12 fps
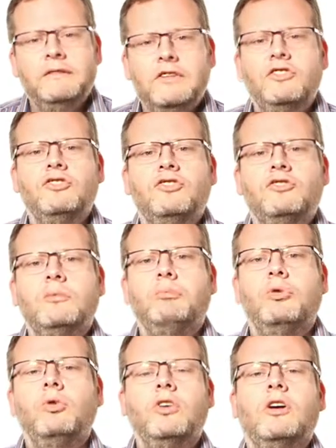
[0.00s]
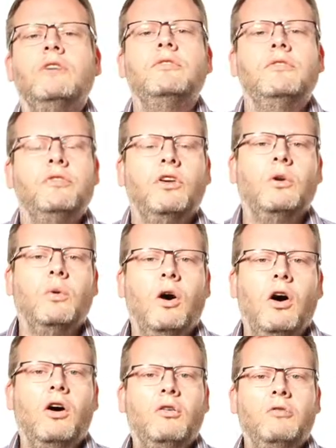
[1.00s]
This is just a broad overview
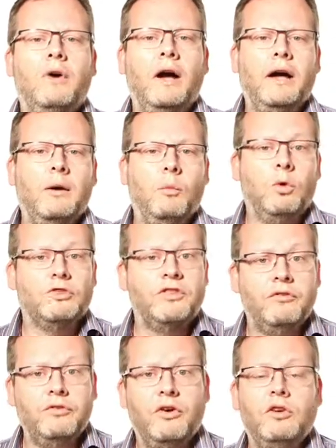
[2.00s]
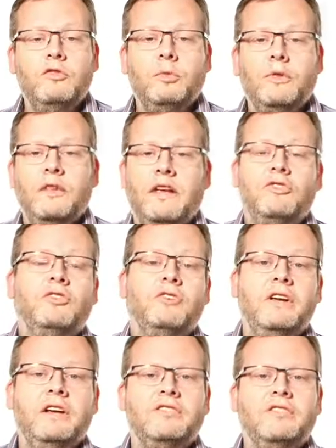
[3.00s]
of what's involved with
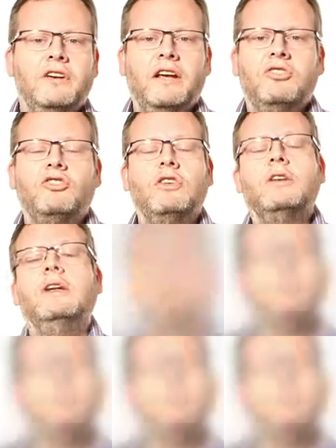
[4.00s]
intravenous sedation.